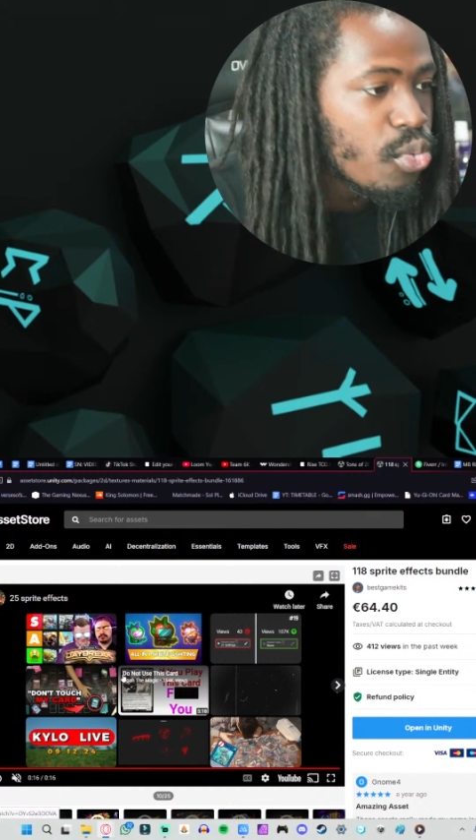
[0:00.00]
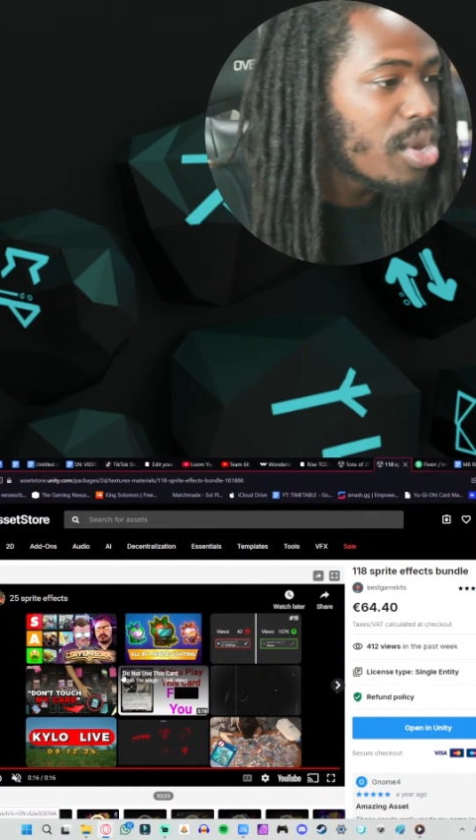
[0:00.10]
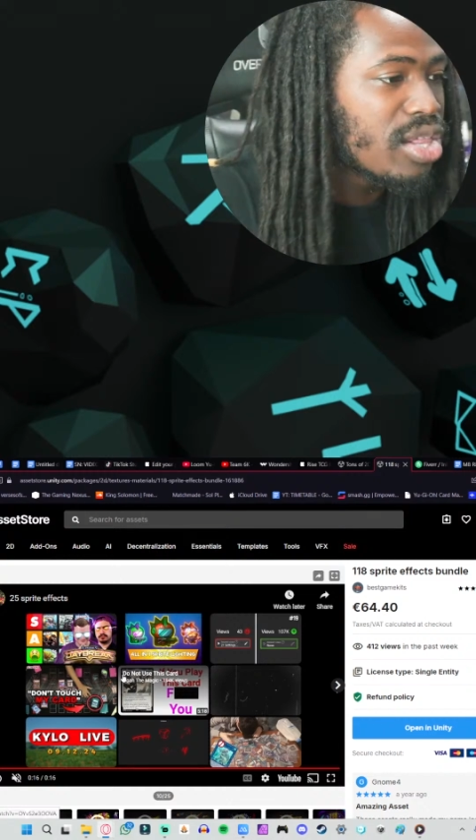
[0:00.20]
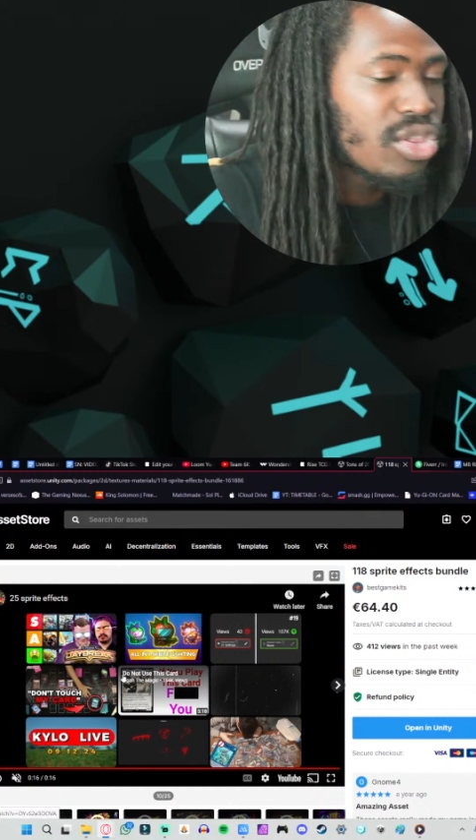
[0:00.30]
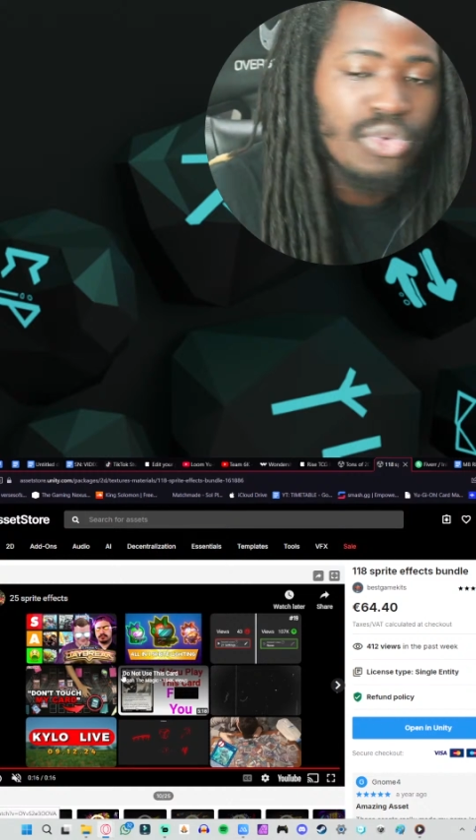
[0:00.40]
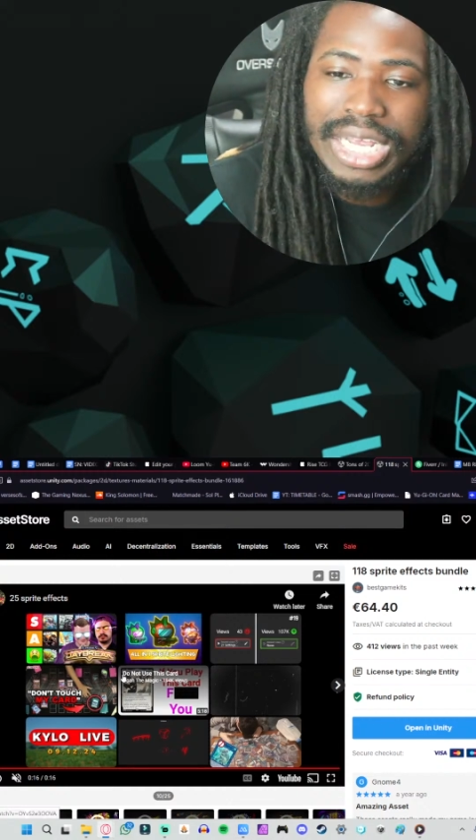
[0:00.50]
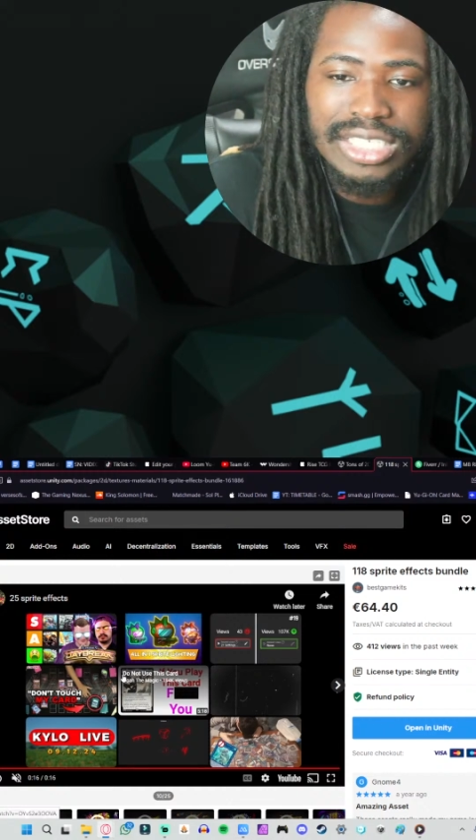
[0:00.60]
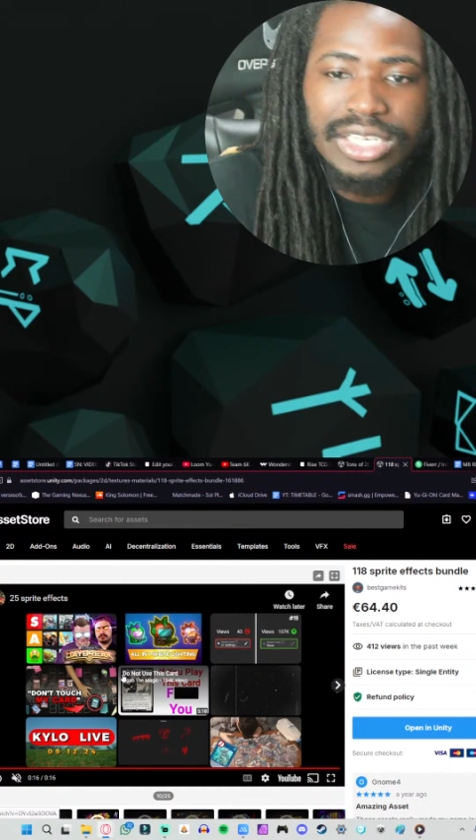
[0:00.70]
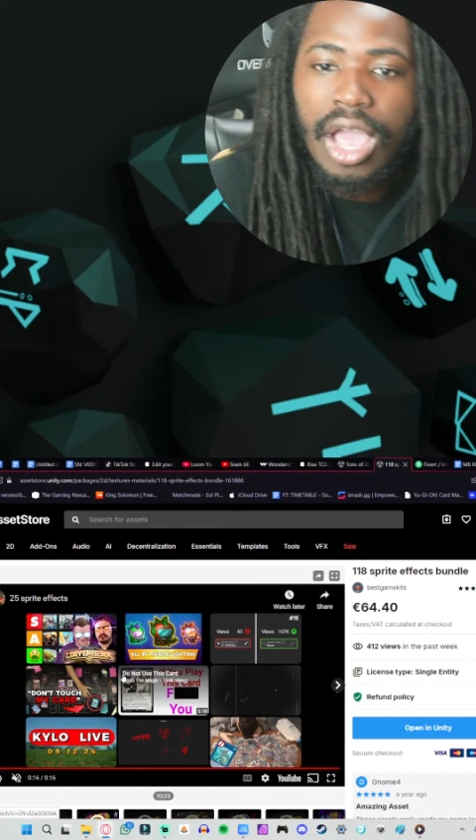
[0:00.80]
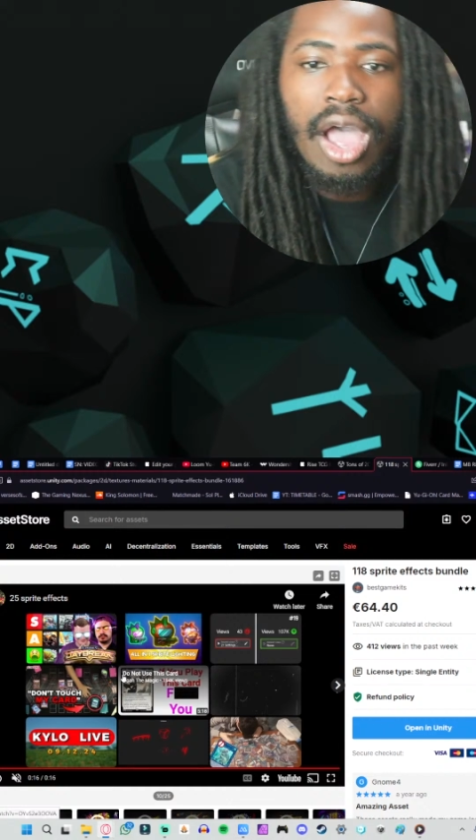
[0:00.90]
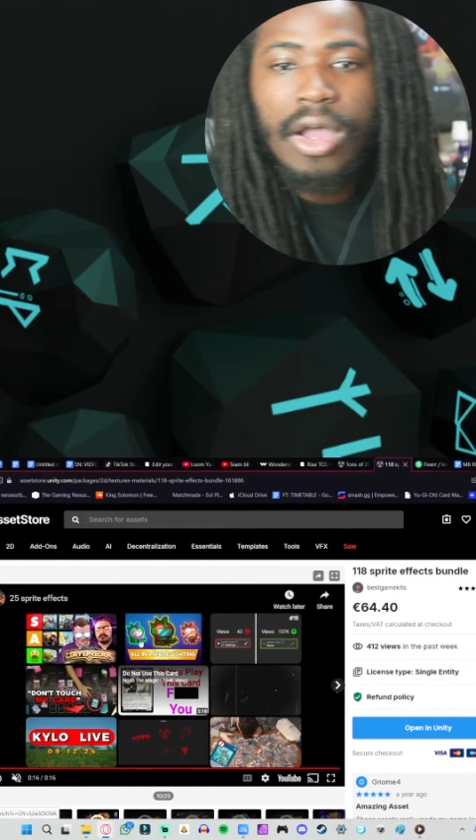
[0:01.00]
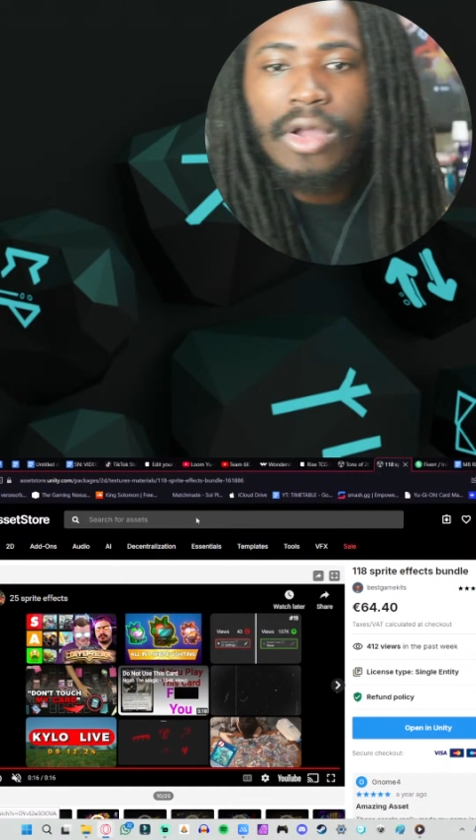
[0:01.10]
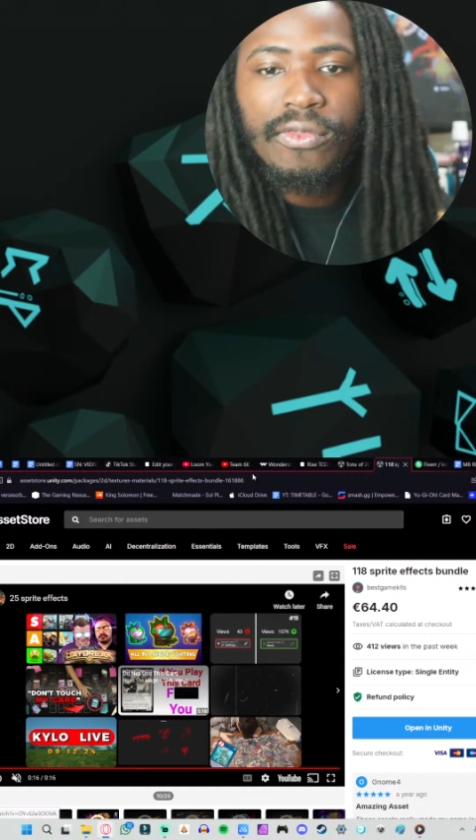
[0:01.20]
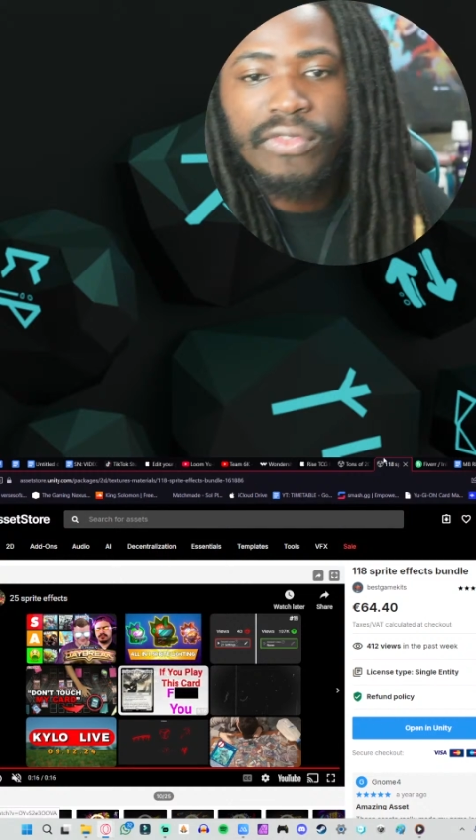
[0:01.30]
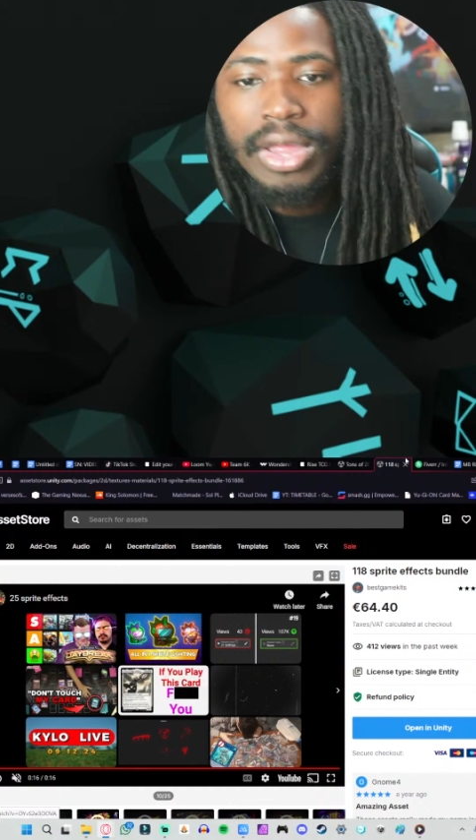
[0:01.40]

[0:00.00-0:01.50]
with the rest of